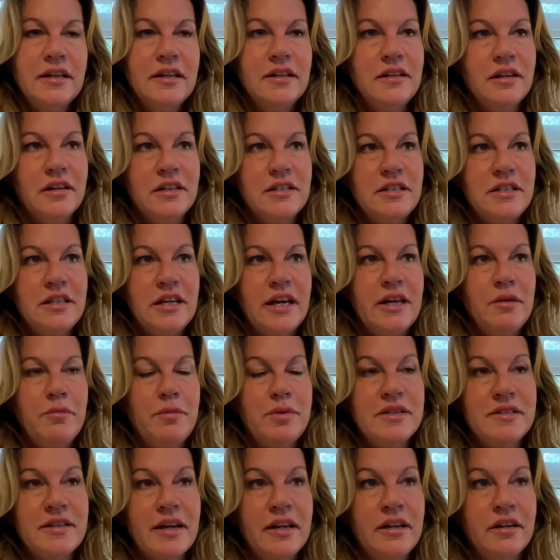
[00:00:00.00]
And
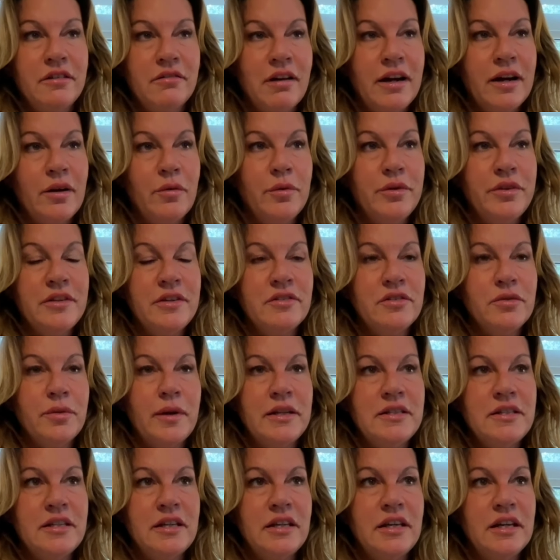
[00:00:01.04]
98% are out within
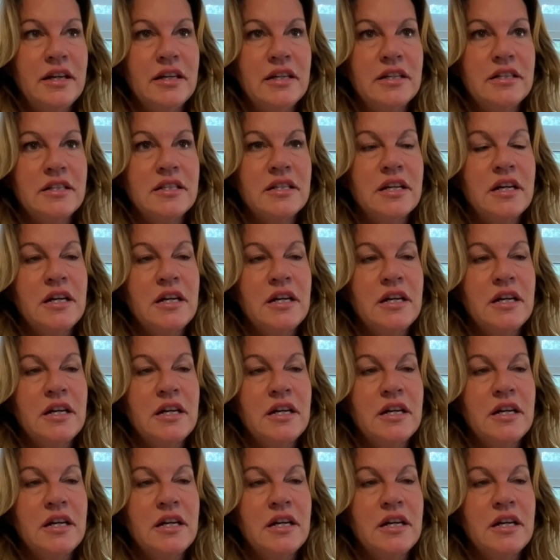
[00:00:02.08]
20 years.